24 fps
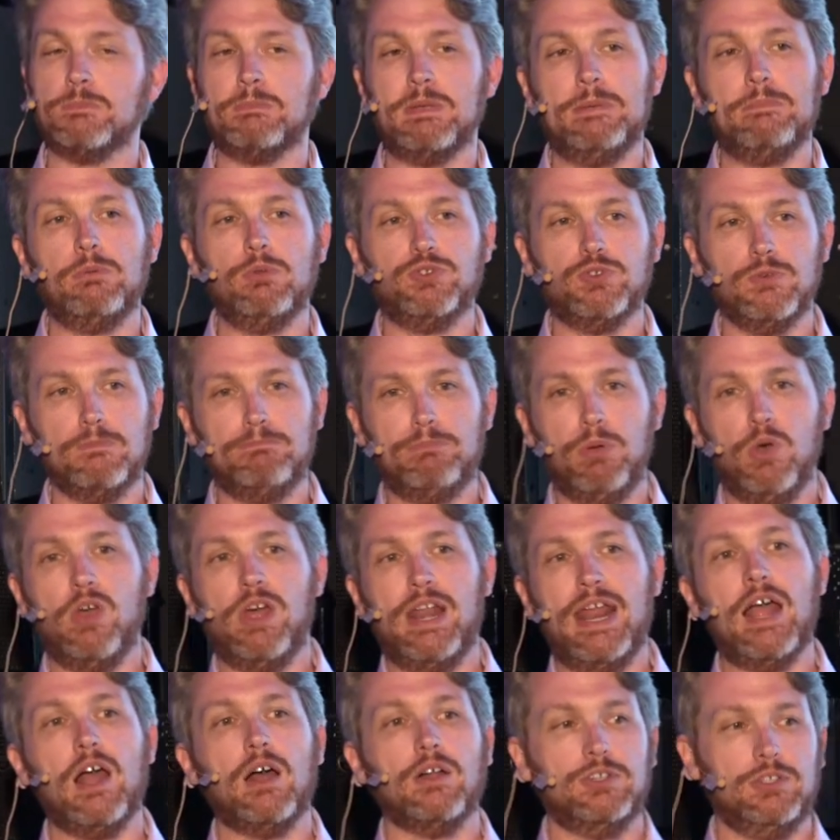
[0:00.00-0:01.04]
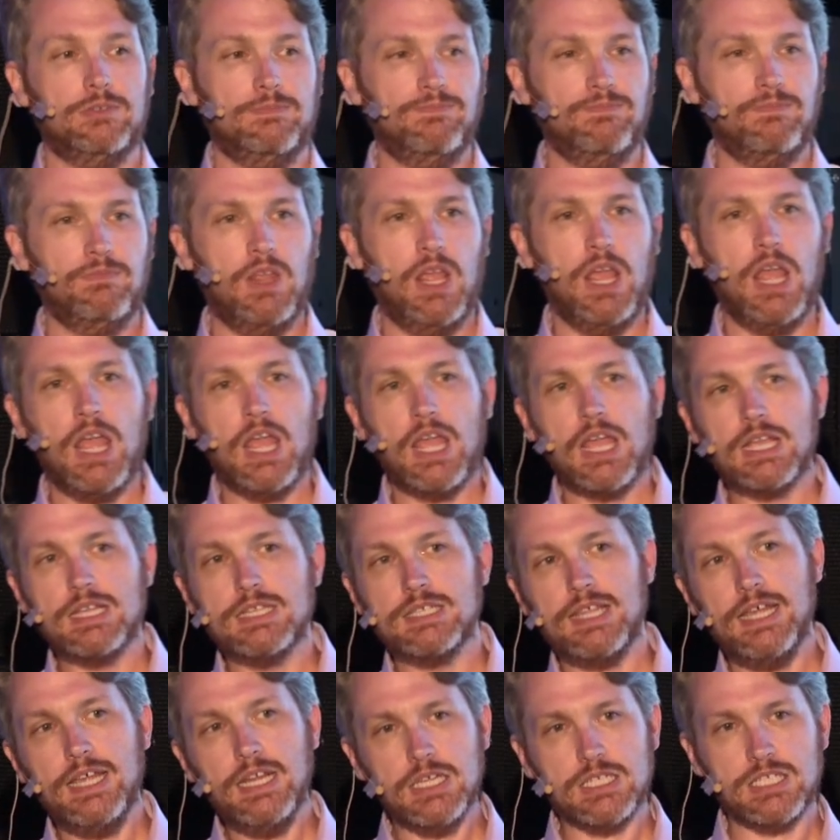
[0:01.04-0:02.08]
people to burn out, is
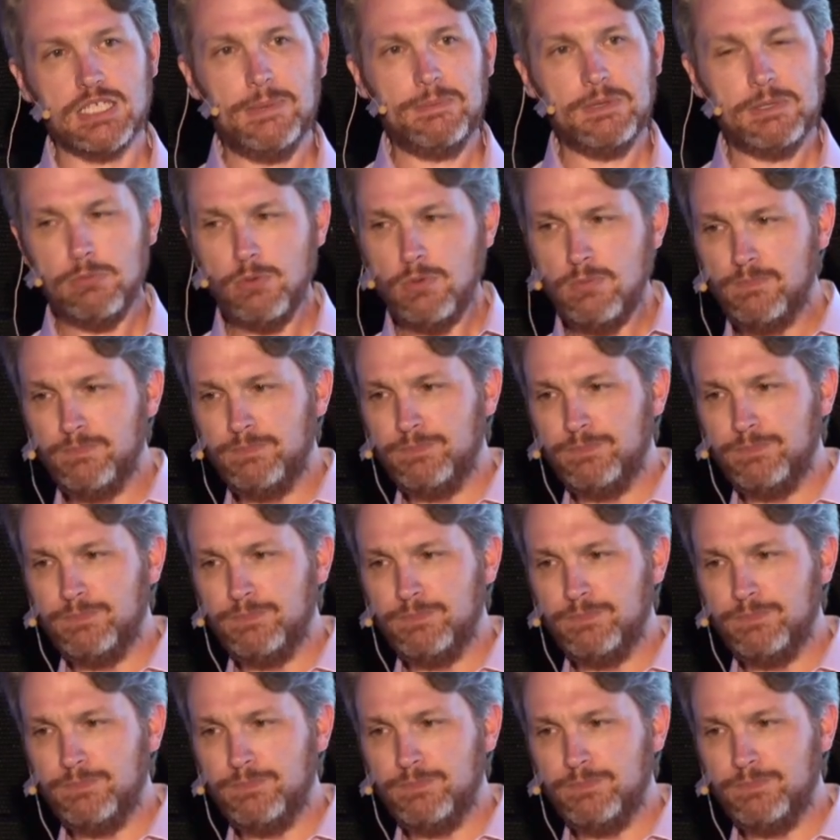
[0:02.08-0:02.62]
that acceptable?